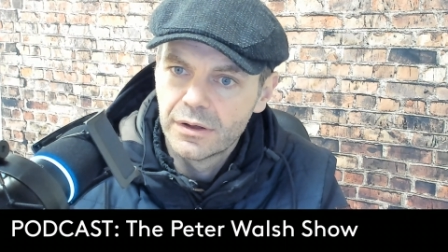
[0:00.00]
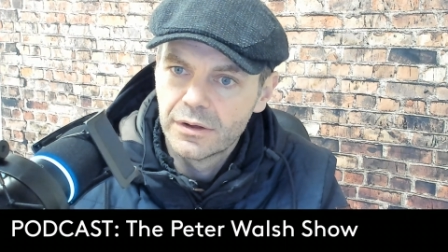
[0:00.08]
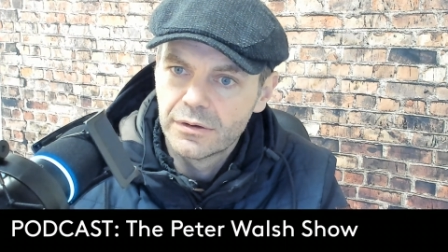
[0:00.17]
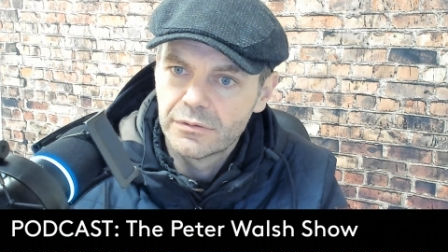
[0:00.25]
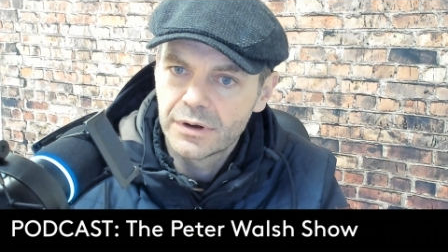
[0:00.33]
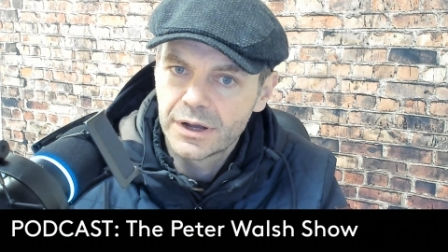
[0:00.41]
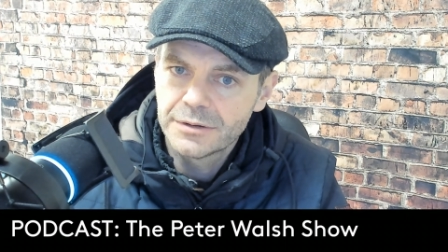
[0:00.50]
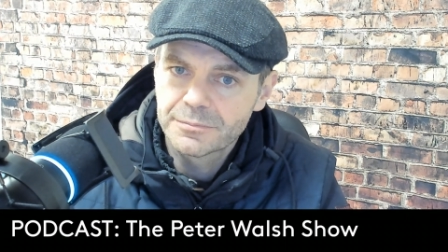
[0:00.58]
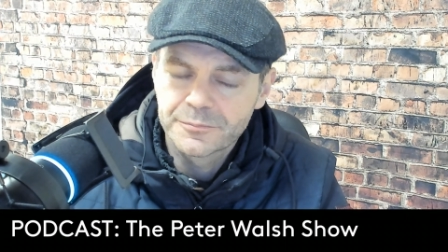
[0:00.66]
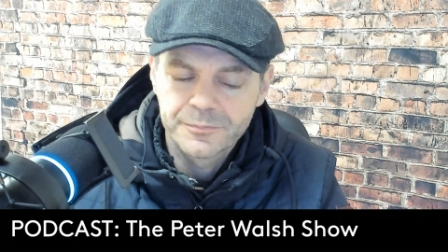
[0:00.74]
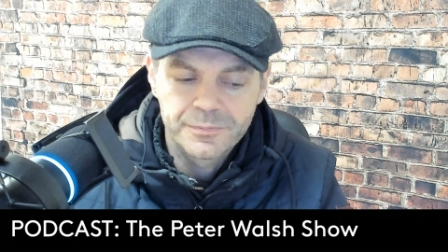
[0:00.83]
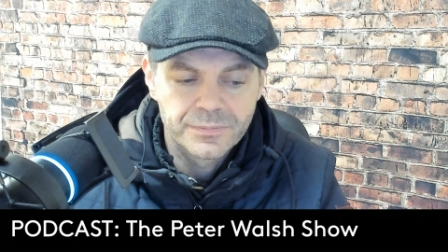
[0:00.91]
Right?
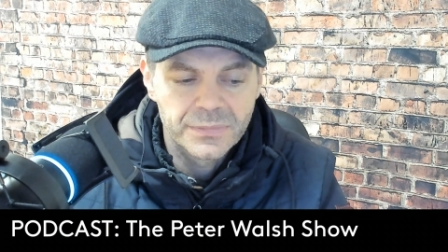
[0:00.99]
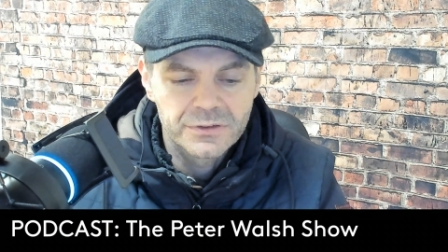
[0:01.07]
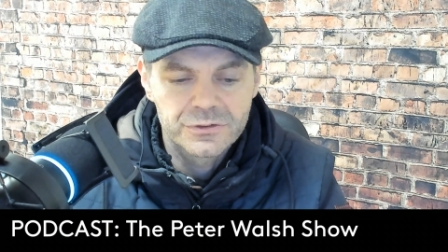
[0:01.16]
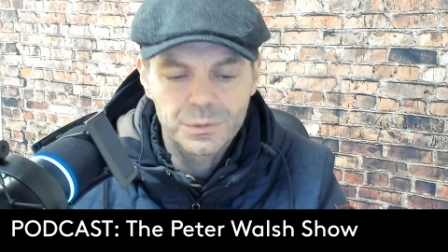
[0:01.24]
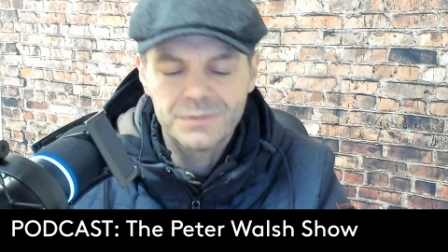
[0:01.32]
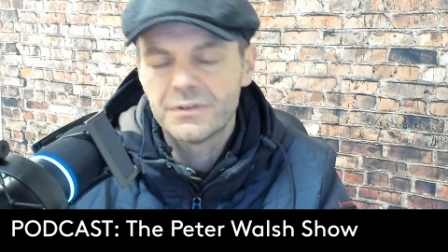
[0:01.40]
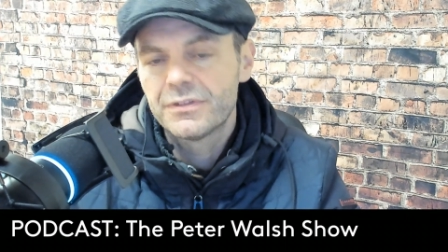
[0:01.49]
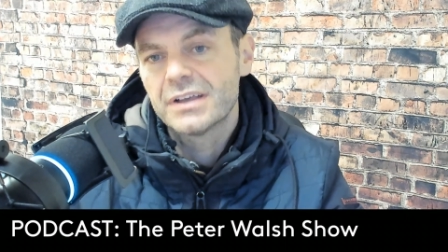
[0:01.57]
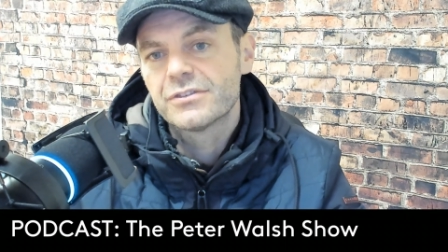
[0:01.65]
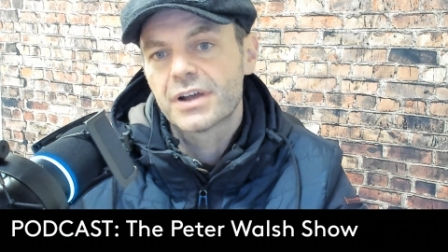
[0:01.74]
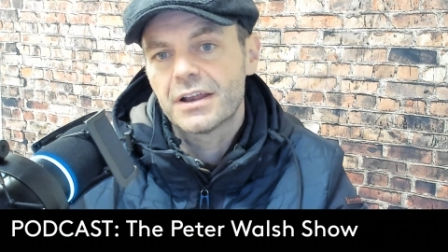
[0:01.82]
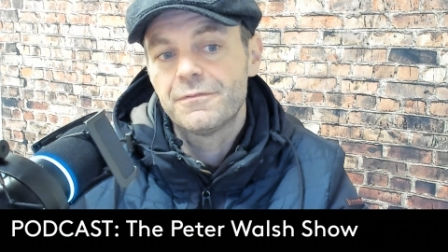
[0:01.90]
So even if things are
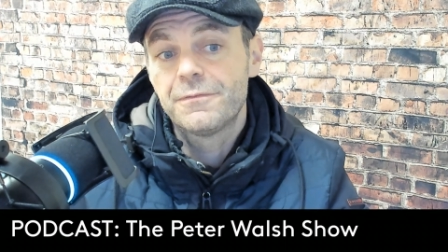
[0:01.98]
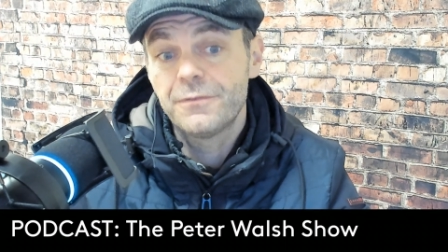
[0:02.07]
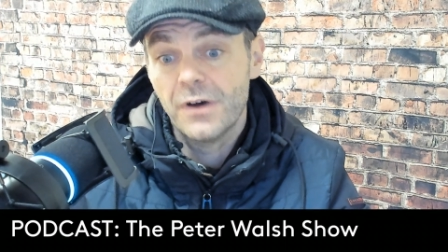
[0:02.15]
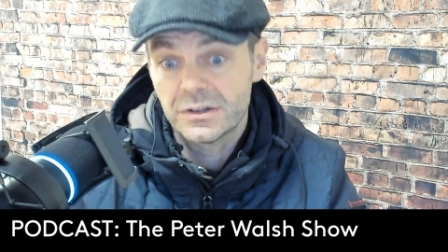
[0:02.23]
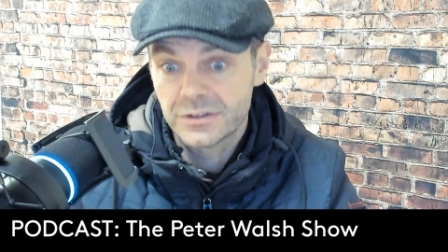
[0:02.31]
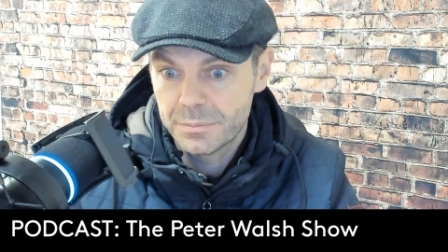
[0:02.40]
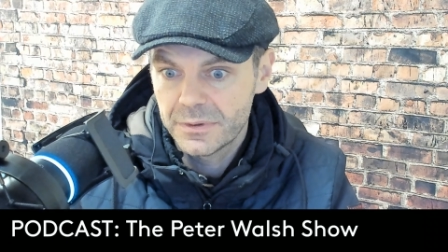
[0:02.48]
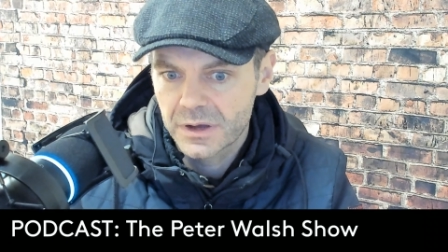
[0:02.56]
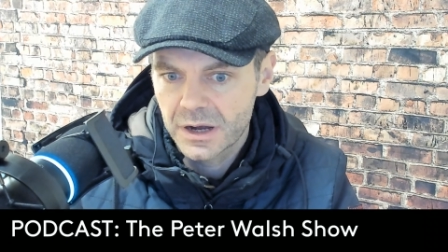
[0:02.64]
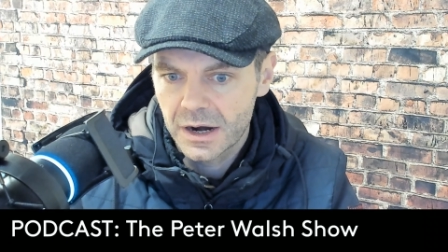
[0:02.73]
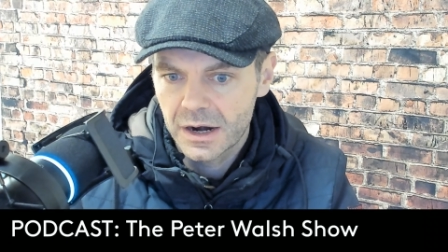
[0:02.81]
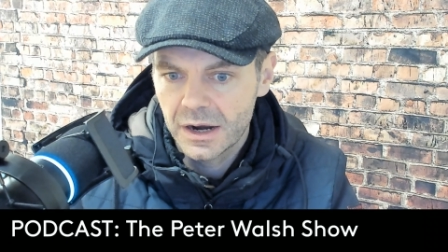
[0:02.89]
getting fucked up in the
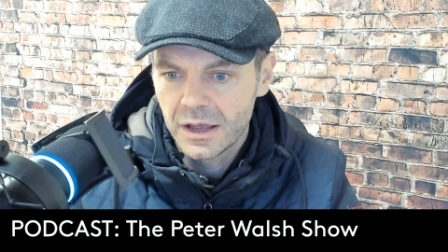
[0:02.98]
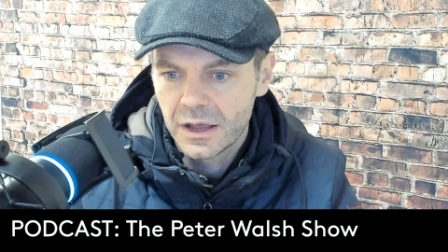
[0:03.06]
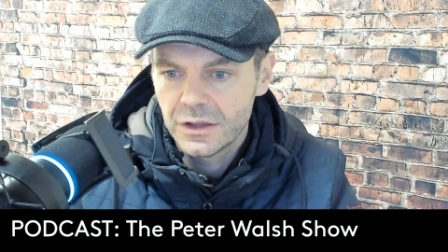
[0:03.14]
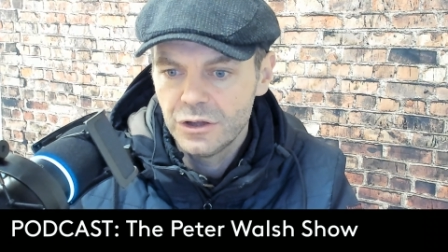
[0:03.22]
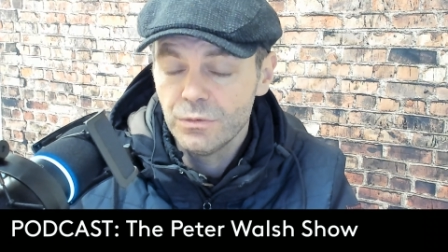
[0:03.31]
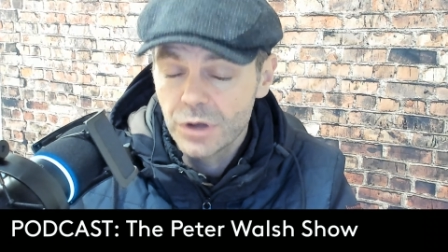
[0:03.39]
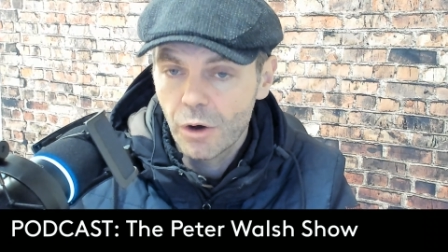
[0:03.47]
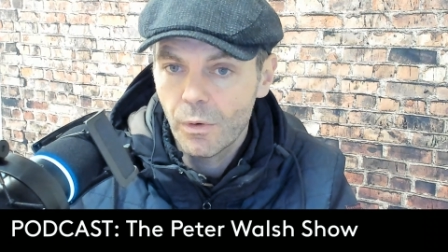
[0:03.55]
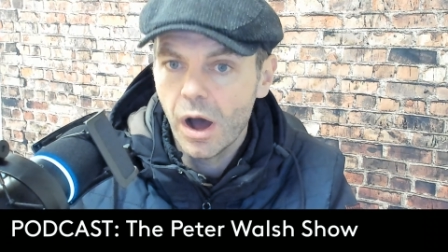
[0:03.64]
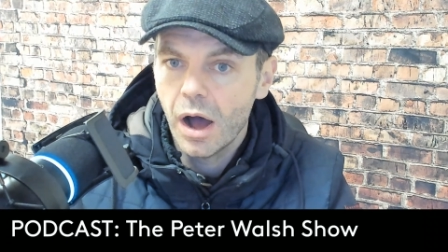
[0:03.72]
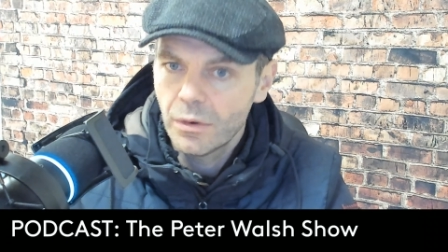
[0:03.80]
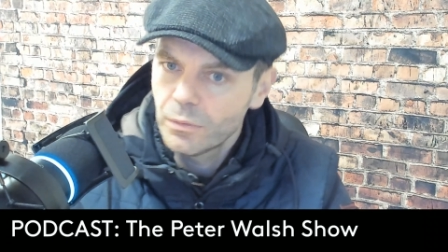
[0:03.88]
car, you know,
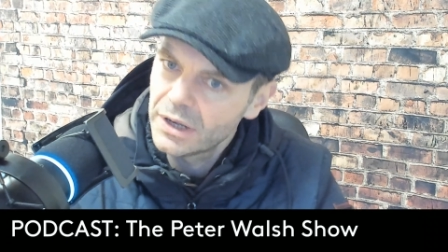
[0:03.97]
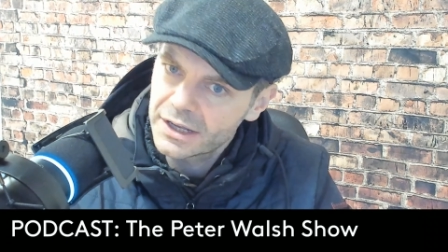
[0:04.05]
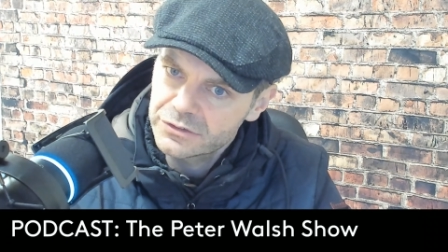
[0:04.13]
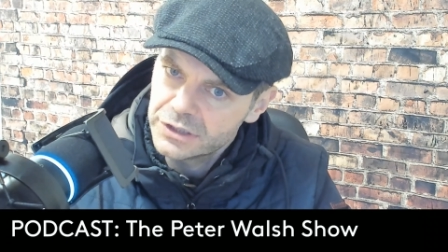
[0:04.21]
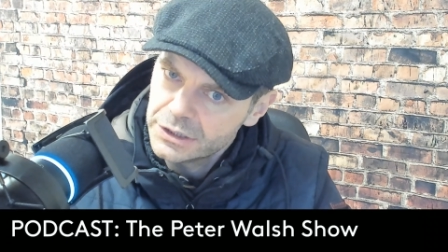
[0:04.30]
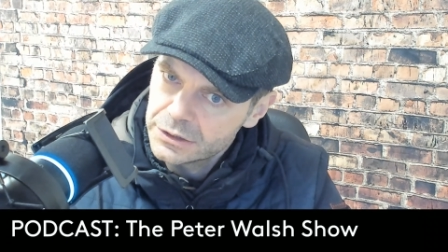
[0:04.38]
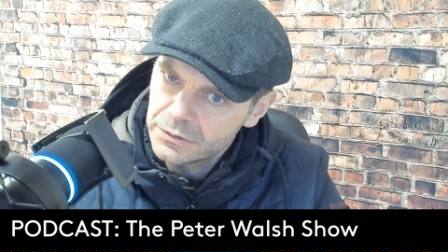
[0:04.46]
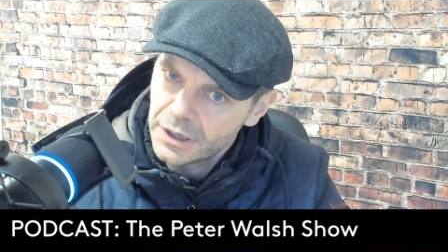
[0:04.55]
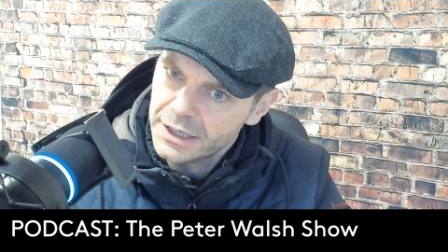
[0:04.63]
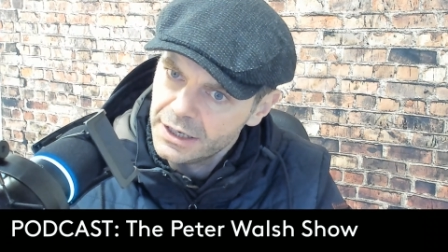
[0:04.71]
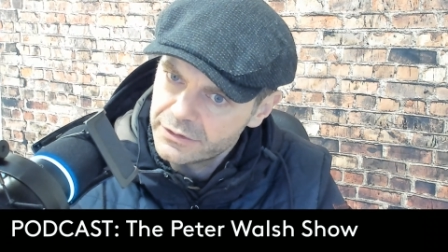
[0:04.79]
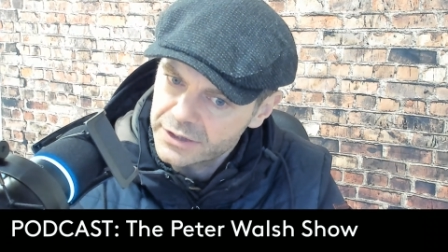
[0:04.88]
ah, well, actually, no, I
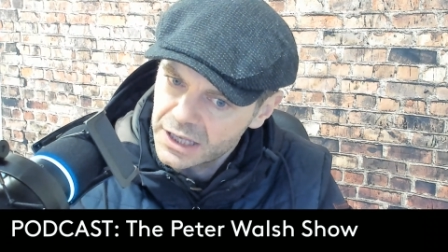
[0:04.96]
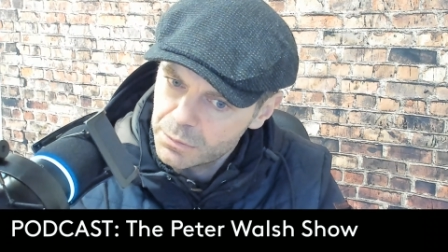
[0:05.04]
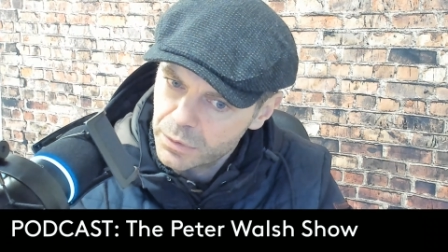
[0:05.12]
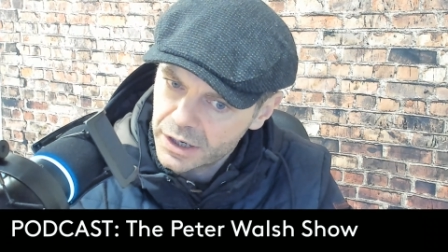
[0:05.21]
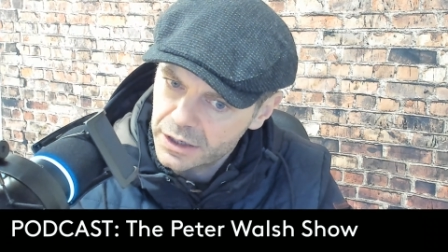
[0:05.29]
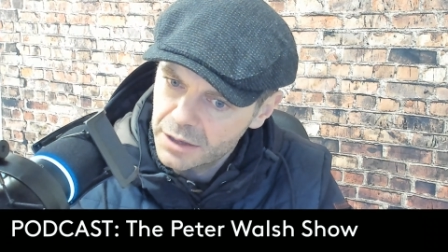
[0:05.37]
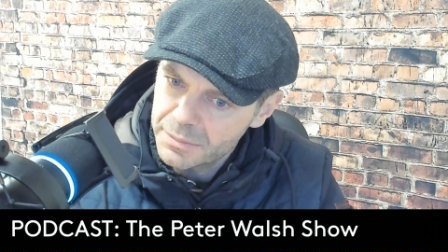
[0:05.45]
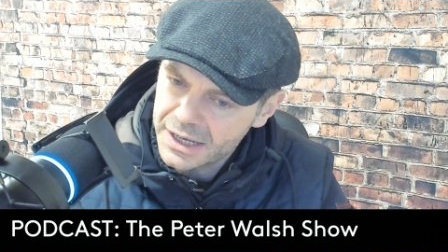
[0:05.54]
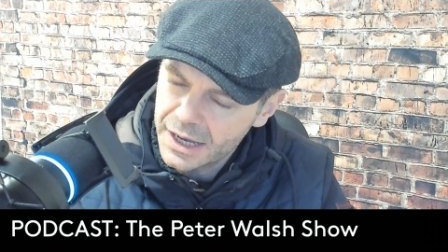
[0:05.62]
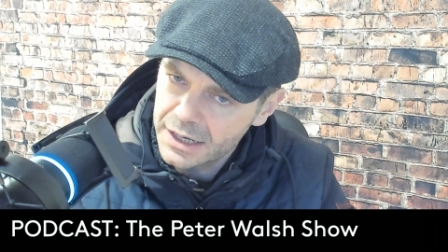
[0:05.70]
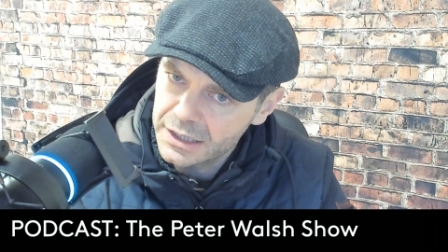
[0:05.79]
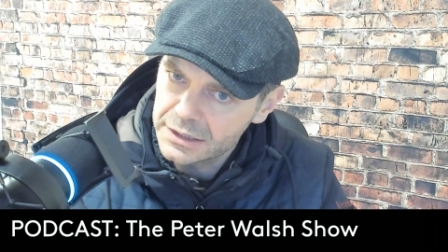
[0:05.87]
need to keep working on
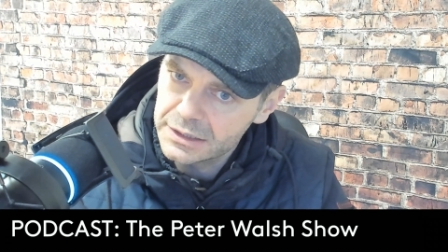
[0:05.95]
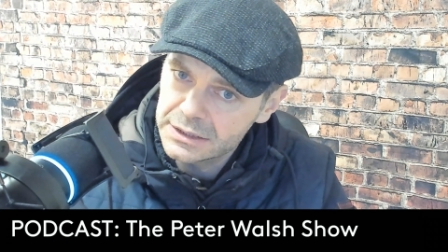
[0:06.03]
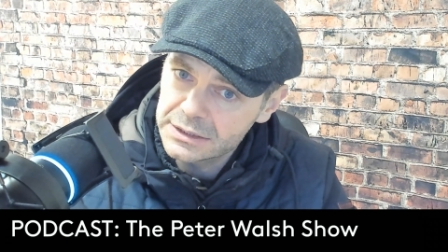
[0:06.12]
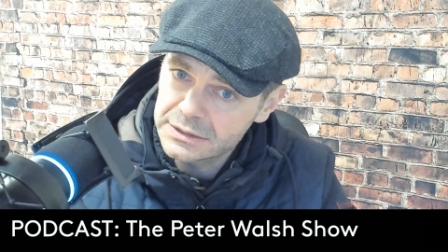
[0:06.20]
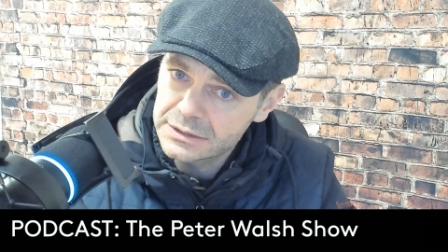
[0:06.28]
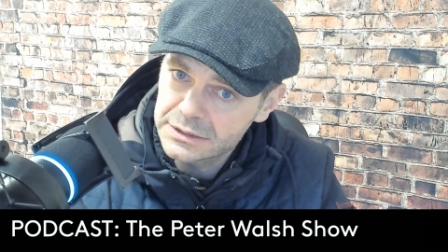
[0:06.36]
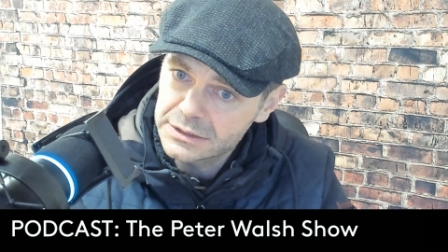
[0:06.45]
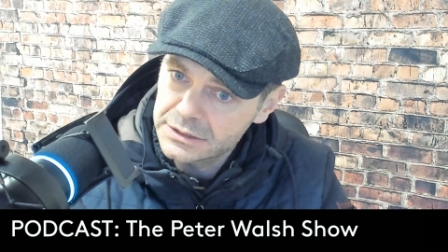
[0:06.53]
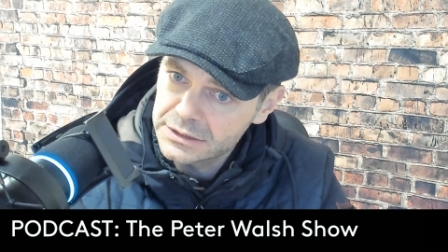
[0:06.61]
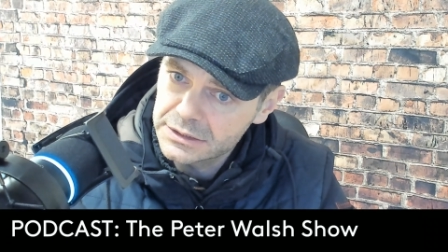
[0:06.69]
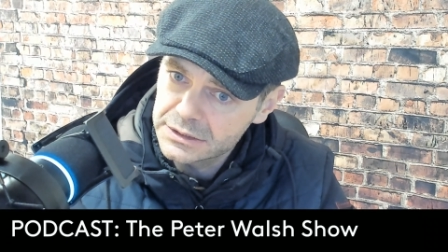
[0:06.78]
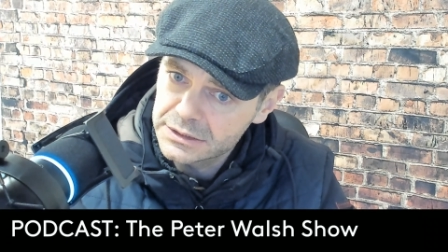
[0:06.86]
mechanical, da, da,
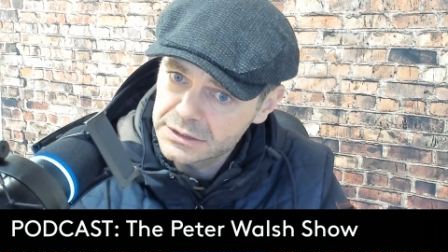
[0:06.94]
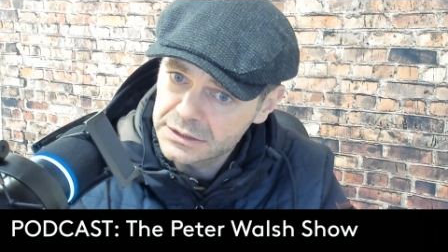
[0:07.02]
da,